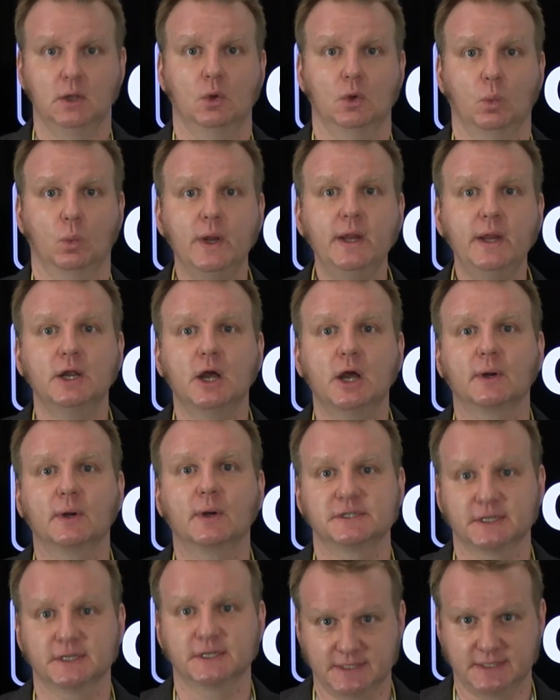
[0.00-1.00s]
We know our
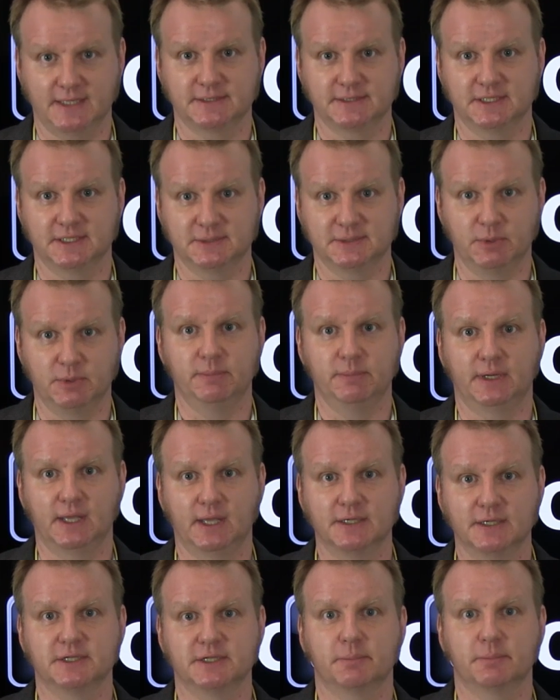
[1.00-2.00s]
success has been
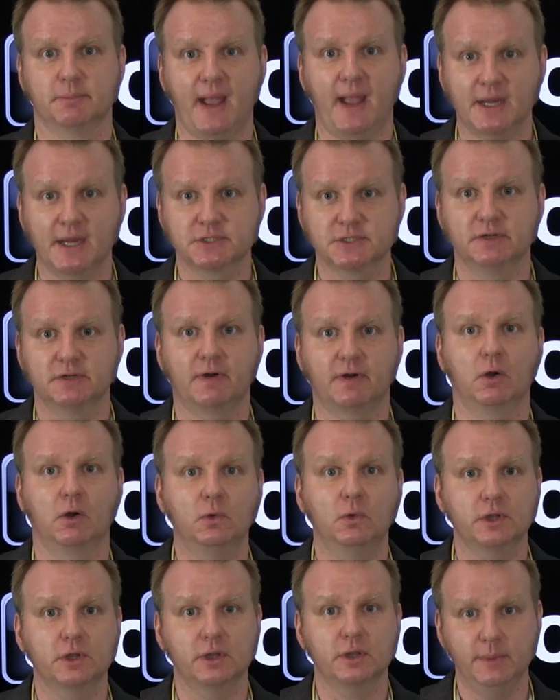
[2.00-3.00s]
because of the passion of our
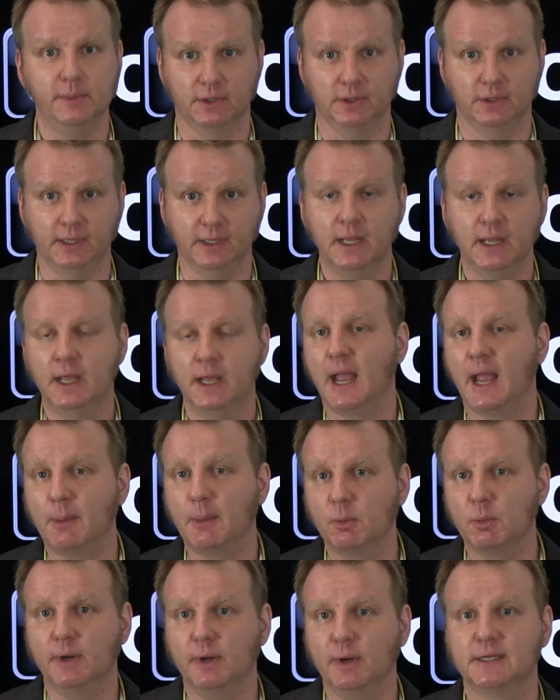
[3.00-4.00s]
whole community, and
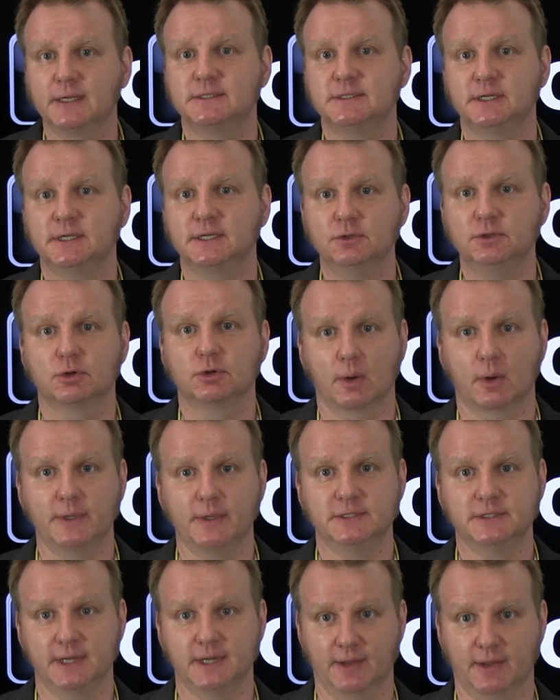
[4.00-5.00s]
we want to continue growing
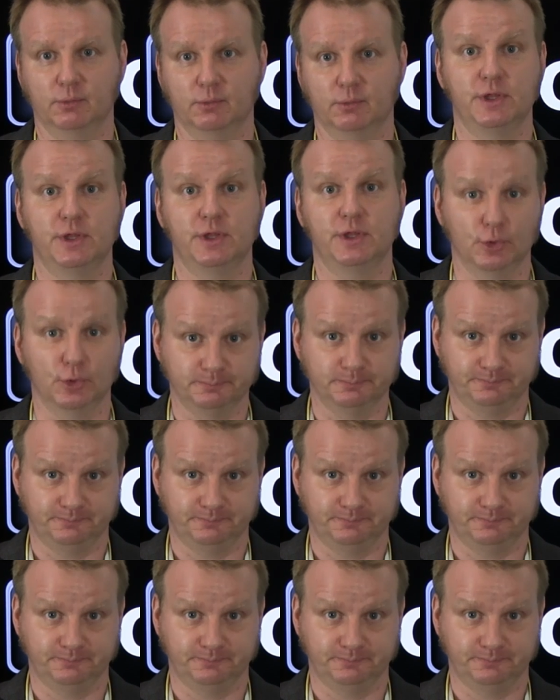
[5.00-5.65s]
together with you.